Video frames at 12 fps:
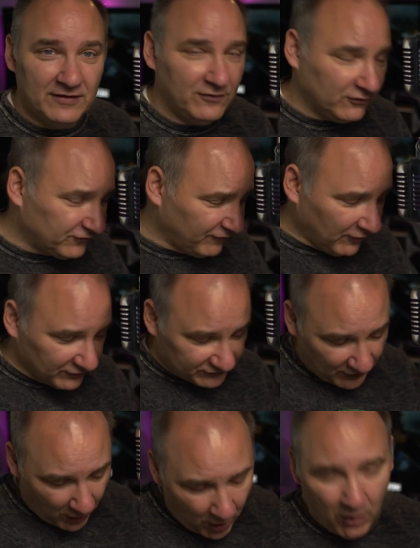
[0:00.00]
Those folks
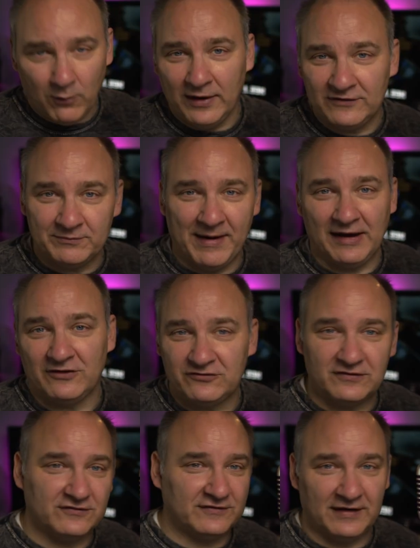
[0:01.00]
always manage
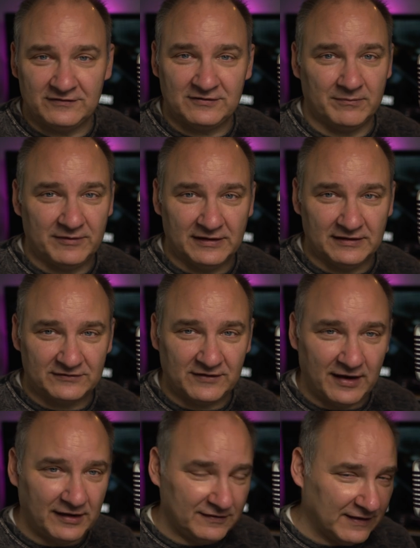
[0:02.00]
to send something
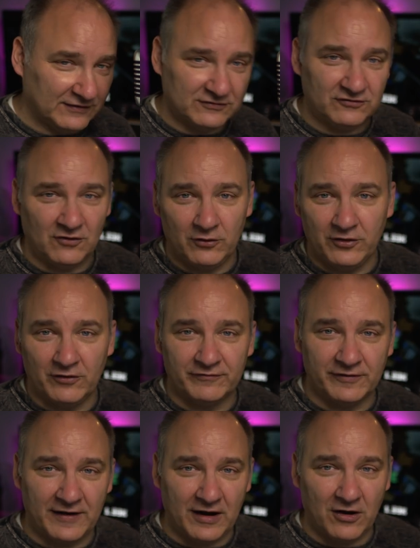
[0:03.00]
exciting, thanks to Tony over
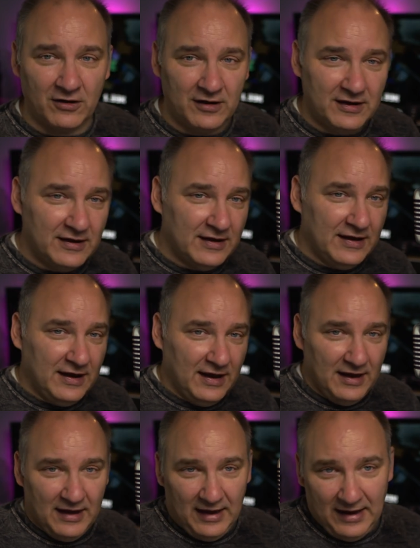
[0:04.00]
there.
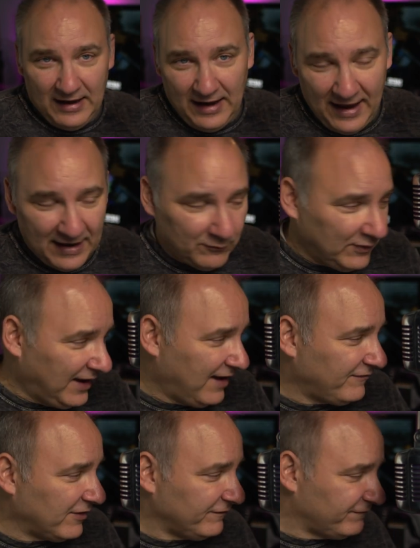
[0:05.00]
And we
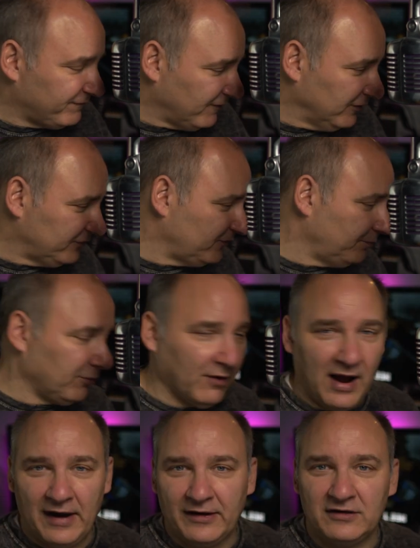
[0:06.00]
have our first
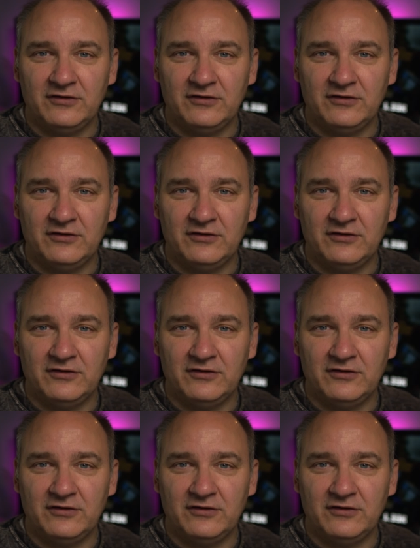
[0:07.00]
product